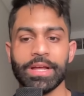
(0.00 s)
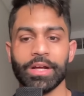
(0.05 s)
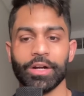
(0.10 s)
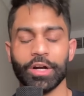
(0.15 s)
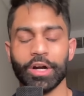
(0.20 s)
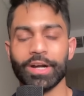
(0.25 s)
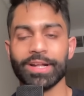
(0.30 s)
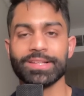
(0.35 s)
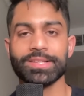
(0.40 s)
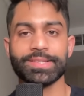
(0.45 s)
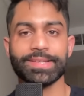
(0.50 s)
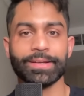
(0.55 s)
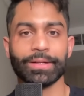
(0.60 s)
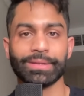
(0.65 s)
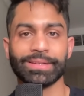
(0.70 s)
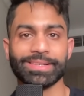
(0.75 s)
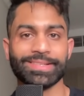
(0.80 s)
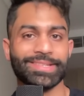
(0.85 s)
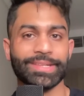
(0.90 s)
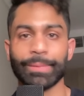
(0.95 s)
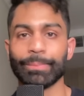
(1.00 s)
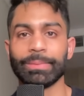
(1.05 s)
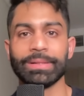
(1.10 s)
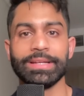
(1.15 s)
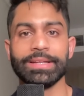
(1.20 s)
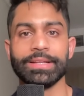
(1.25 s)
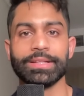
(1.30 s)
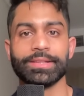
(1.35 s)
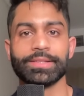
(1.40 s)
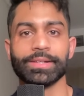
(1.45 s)
Earnings yield is
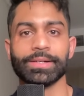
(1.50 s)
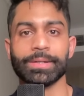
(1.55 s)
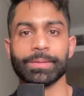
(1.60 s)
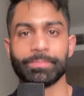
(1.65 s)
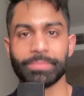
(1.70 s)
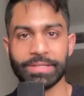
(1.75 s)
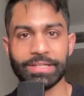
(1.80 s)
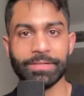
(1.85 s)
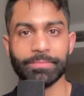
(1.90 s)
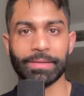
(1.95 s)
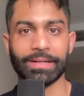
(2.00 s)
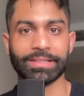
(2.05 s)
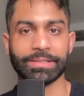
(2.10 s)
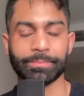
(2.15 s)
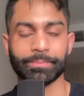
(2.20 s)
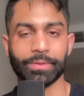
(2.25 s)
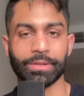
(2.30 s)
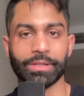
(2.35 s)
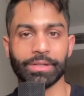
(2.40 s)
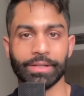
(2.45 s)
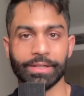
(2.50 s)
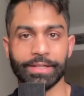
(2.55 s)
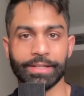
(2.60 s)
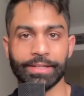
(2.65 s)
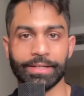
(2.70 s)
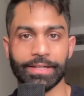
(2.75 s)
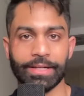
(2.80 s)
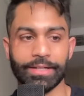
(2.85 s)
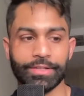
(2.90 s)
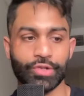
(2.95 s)
simply the P multiple,
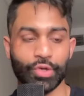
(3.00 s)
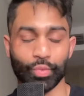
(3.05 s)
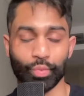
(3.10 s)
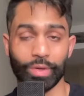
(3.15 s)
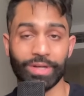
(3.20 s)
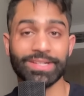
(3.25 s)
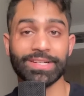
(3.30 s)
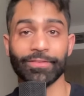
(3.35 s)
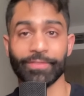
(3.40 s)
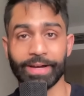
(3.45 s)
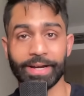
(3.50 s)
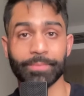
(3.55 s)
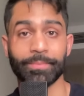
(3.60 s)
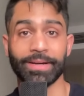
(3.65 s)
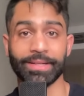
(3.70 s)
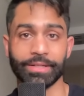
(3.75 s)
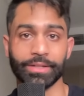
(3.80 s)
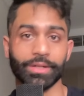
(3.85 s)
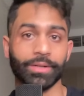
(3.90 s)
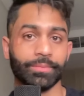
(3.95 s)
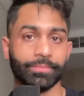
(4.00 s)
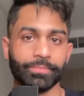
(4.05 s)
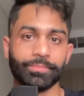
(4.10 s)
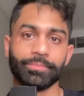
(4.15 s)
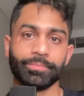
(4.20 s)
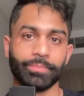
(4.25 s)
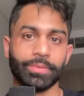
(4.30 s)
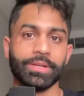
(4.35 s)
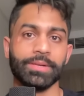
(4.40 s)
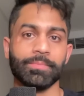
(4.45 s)
in so one divided by the
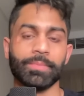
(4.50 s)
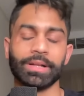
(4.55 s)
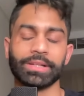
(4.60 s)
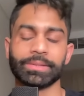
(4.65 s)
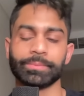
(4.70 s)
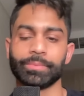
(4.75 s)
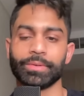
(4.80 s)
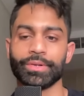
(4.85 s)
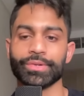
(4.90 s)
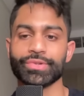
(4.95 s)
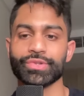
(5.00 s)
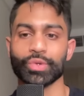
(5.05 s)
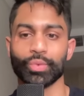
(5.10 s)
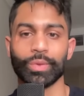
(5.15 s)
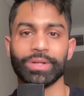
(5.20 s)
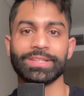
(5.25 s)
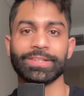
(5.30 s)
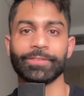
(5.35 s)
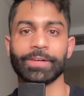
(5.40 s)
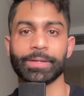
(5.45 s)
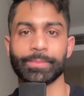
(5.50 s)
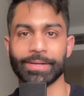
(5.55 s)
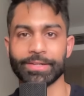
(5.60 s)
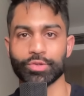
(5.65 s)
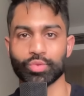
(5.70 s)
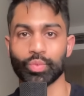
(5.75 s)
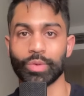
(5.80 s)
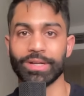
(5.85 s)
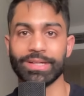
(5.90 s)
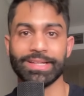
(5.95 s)
P multiple. So one divided by
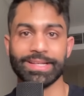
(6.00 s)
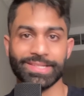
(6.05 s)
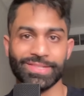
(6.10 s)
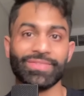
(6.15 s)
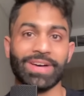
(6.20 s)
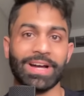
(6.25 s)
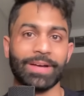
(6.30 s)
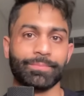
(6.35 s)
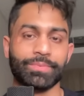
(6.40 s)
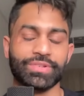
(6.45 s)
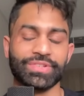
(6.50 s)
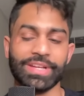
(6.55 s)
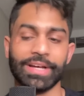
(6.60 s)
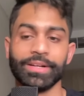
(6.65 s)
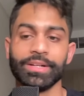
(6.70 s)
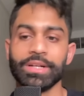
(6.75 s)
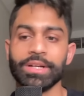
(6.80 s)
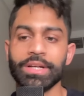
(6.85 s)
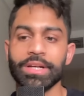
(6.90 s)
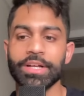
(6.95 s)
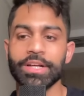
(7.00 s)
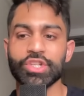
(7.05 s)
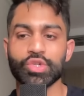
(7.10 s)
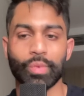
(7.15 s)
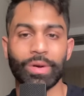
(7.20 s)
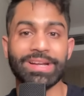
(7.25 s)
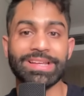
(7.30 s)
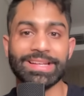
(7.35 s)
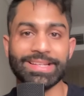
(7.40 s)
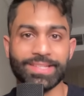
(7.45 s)
twenty is five percent.
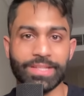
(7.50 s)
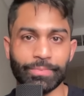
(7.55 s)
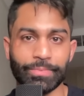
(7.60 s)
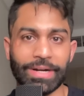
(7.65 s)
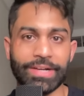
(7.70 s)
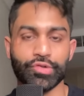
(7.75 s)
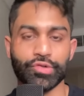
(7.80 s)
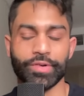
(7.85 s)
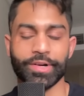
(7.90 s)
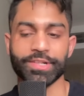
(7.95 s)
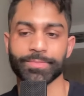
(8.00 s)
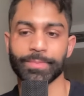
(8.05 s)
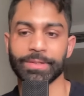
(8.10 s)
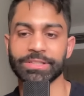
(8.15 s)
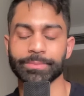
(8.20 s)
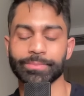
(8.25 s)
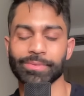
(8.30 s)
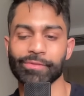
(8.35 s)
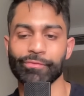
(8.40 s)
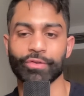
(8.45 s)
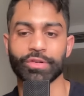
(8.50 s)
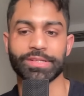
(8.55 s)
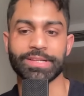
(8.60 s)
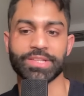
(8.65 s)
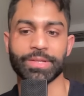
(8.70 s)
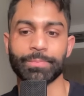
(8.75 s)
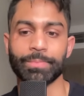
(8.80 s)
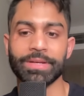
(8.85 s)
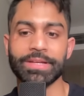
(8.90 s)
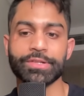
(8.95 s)
twenty is the price earnings multiple for the
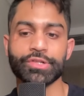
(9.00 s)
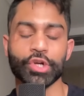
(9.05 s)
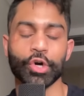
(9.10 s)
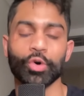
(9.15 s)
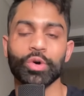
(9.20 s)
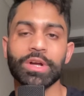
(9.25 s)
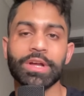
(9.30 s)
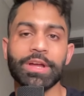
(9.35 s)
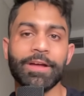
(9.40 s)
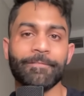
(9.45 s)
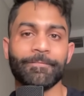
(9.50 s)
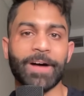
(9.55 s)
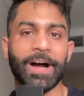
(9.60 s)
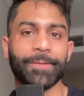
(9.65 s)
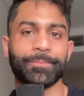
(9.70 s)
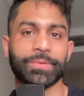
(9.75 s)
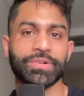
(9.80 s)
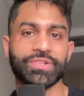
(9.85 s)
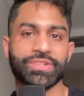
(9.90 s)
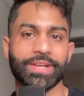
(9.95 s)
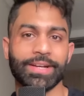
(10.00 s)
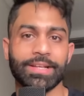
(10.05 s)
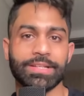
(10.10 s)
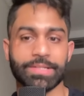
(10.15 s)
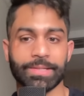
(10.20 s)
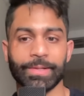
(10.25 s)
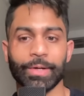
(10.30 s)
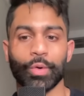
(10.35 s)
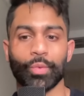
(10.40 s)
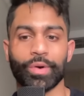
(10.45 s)
S and P. So five percent
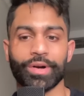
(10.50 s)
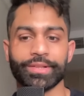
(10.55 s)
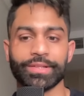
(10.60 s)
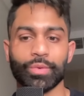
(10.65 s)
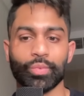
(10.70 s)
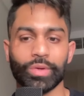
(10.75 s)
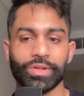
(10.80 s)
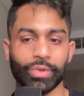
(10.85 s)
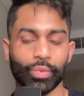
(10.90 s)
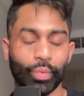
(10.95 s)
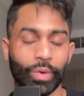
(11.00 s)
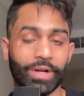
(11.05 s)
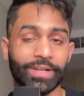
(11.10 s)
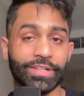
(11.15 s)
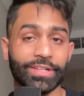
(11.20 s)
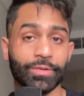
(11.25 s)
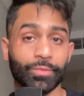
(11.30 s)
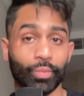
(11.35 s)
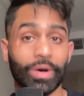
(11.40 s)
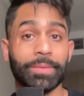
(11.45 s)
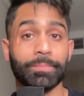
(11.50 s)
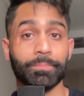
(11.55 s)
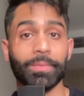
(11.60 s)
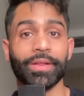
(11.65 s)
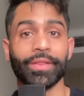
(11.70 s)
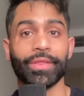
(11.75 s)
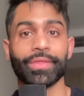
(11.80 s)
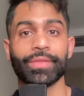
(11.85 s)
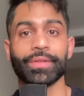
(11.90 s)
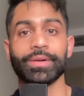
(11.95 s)
is lower than what the one one
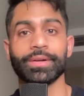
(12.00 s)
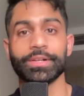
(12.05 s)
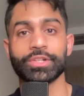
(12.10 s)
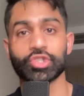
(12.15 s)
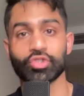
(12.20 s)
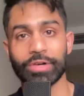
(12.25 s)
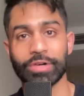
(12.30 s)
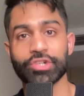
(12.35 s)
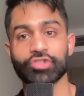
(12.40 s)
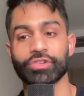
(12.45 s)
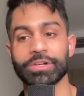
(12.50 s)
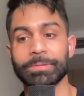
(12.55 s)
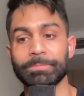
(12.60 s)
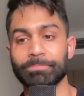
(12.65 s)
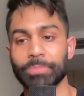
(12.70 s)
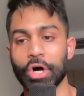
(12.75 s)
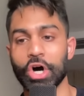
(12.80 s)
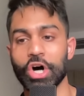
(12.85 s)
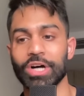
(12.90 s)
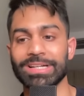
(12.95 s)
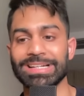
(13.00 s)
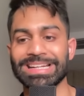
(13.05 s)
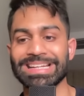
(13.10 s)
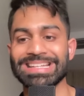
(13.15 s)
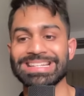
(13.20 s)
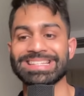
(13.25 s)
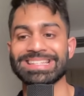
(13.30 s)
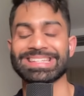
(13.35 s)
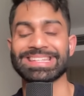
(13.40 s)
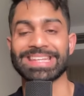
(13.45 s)
month treasury bond
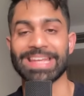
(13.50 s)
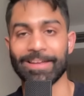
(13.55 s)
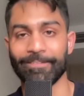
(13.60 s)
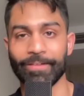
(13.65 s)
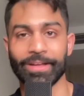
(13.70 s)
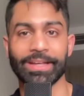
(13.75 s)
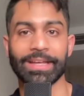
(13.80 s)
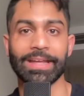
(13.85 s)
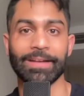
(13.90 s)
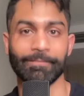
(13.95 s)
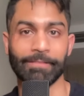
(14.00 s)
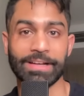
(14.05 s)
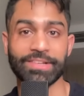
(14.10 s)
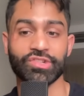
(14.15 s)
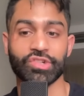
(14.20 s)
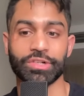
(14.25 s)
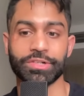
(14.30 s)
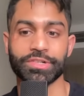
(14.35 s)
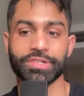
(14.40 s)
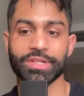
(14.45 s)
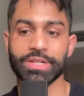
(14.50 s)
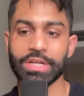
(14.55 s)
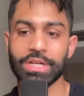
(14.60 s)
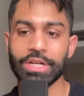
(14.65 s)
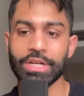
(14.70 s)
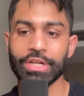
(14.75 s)
is giving investors.